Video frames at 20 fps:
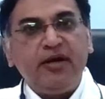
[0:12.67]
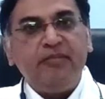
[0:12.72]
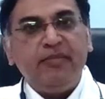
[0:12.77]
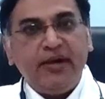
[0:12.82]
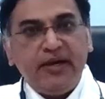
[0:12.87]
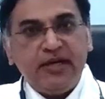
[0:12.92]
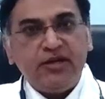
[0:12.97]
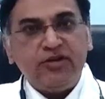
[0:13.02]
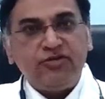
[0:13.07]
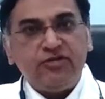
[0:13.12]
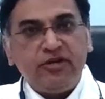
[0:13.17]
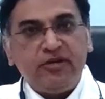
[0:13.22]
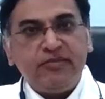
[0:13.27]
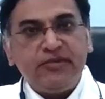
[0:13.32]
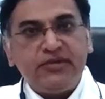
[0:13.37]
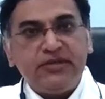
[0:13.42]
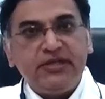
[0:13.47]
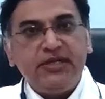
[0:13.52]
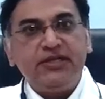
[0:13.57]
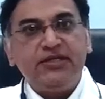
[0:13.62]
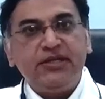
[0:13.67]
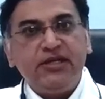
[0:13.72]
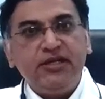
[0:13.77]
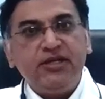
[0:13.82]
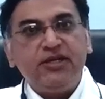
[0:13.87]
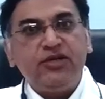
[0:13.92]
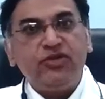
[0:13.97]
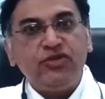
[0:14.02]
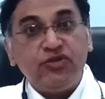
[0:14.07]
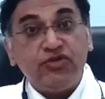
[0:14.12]
Malleshwaram since the
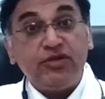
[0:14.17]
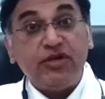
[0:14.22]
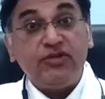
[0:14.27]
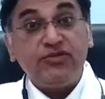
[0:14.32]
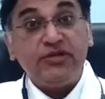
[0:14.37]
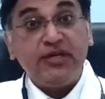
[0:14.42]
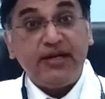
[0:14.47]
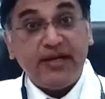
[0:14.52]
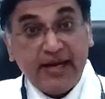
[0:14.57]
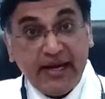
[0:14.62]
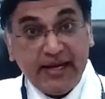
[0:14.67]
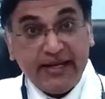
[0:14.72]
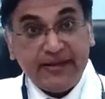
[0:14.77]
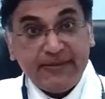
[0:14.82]
year 2009.